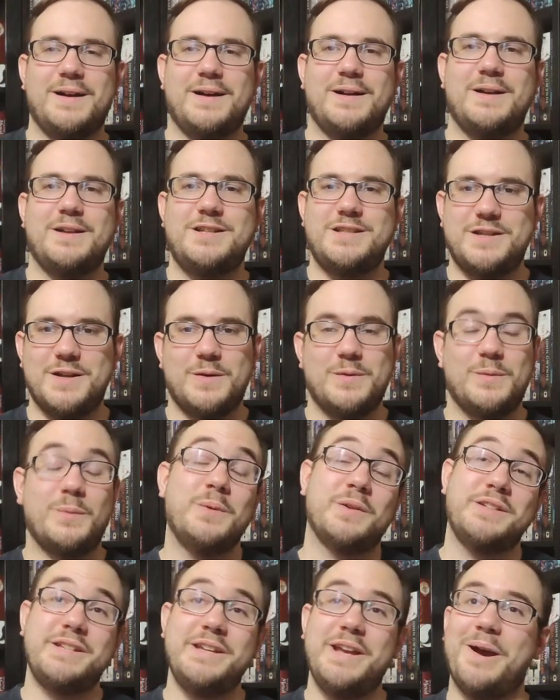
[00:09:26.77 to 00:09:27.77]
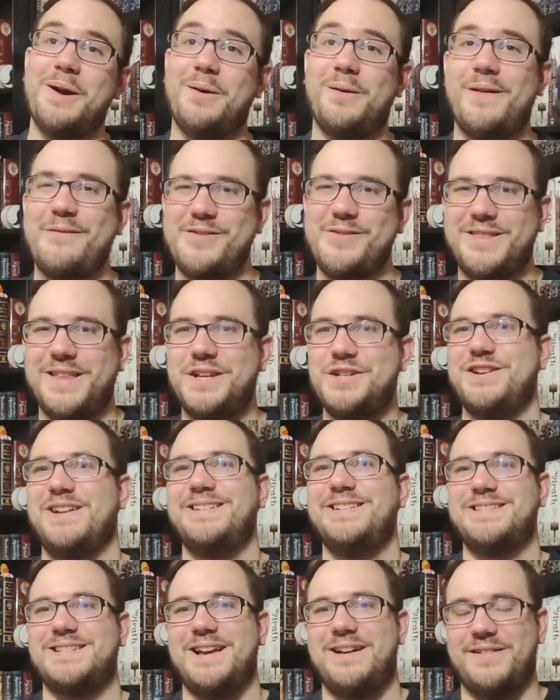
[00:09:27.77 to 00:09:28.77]
So we'll see how everything
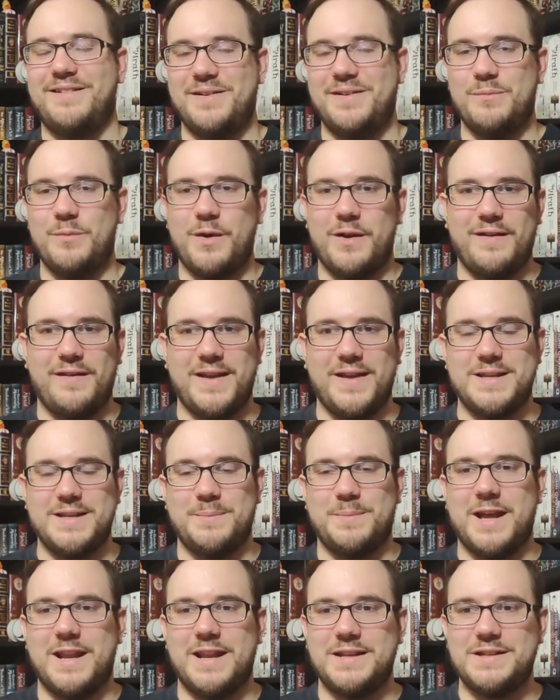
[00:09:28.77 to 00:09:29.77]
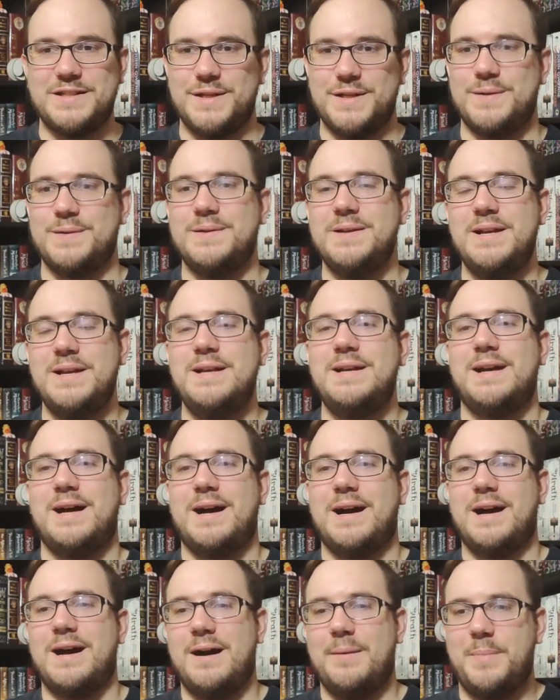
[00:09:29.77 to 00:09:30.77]
shakes out and what I'll end up getting to.
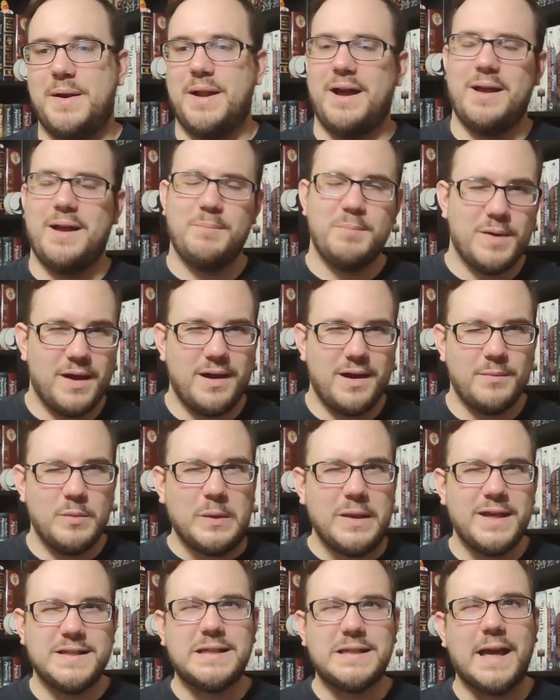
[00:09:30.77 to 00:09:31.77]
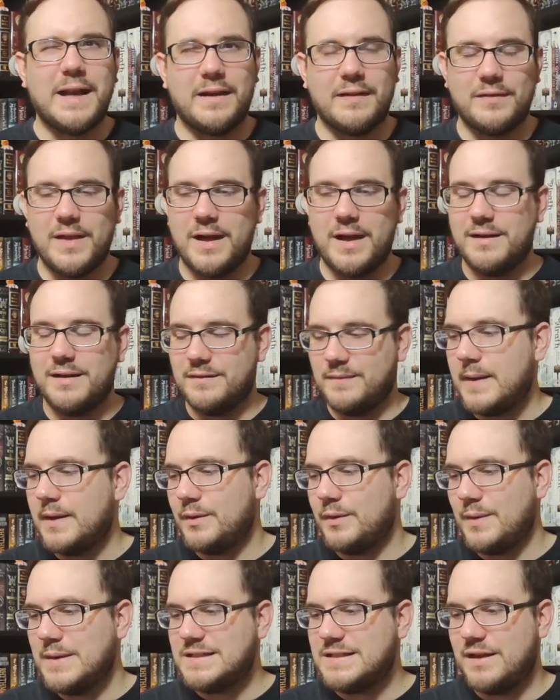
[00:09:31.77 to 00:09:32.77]
But I'm really excited. A lot of
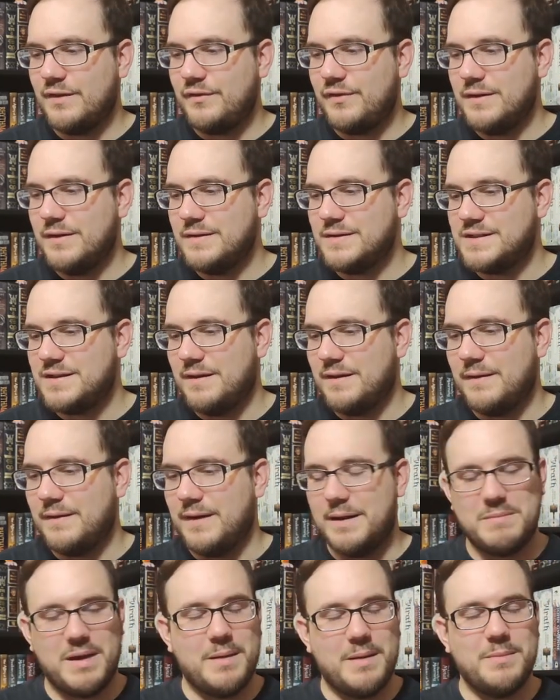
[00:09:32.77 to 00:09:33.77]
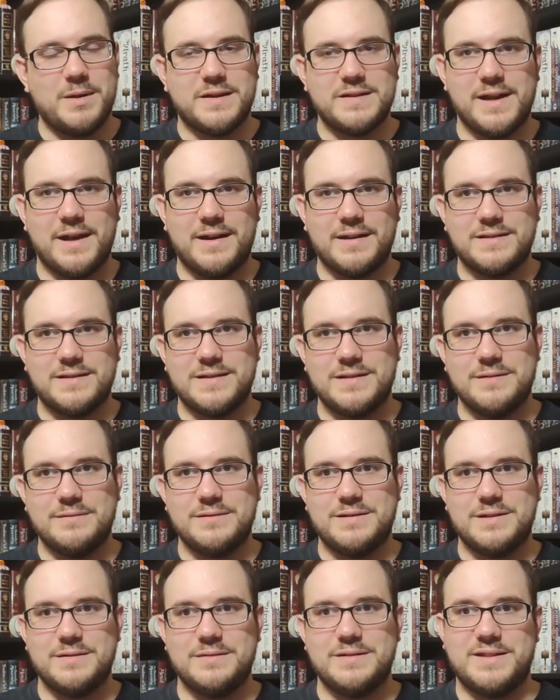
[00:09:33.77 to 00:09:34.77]
great stuff here. So I'm excited
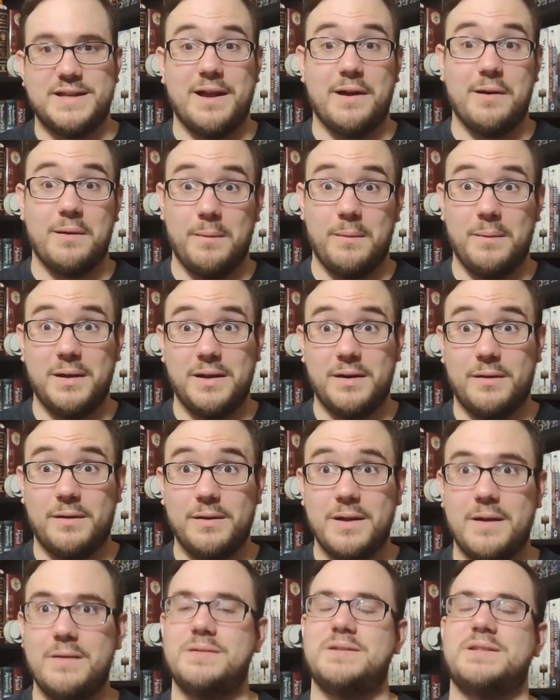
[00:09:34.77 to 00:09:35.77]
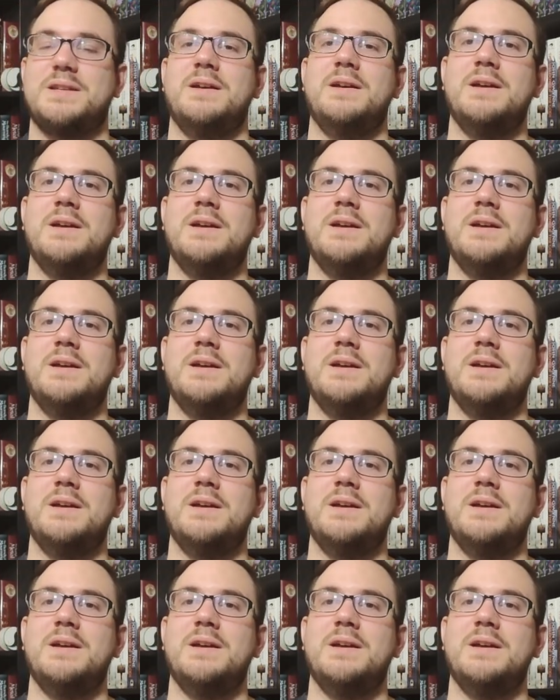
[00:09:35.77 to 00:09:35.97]
to see how it all goes.